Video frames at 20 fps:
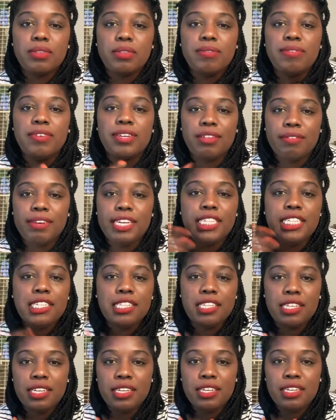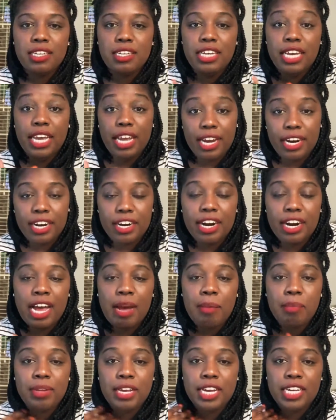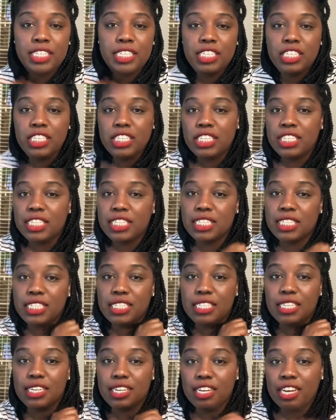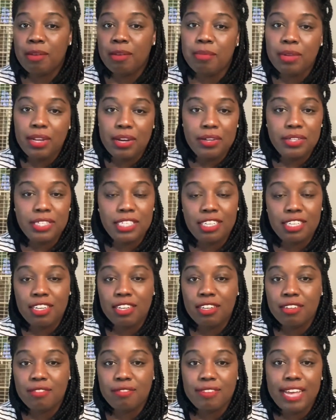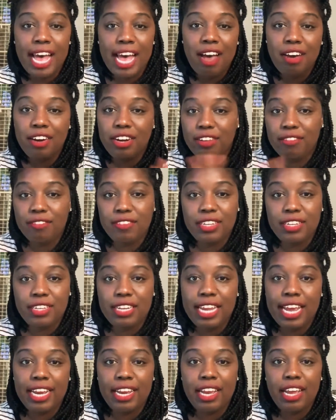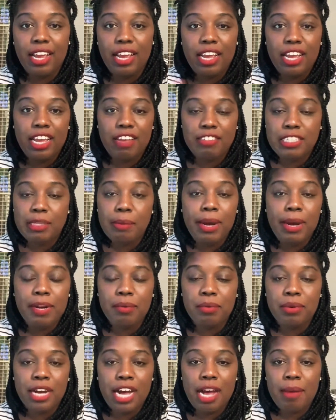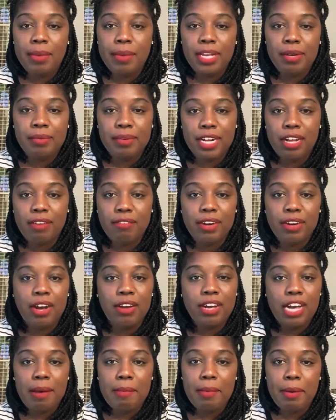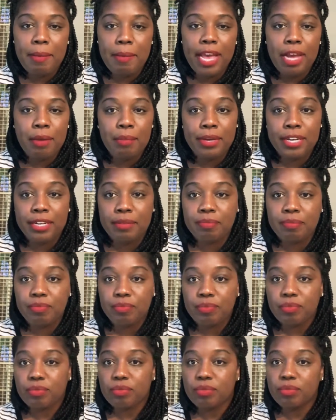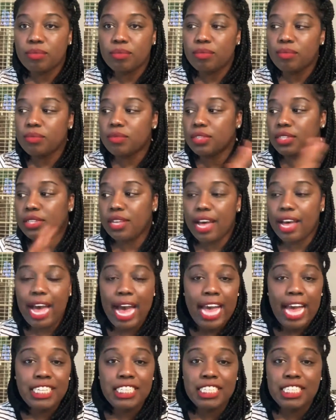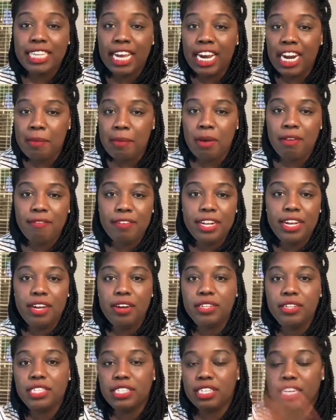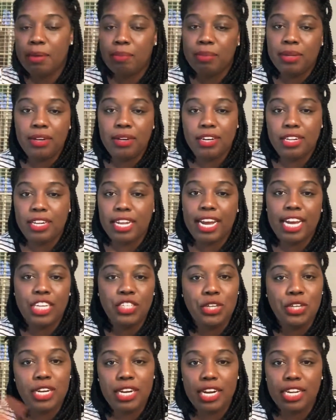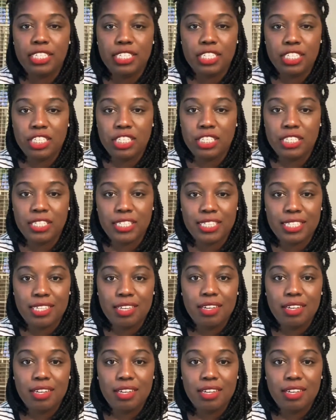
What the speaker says: for the rest of the year, I plan to just upload stuff. I don't even if somebody will comment or whatever, I'll comment back, but I just edit my videos and upload it. I try not to just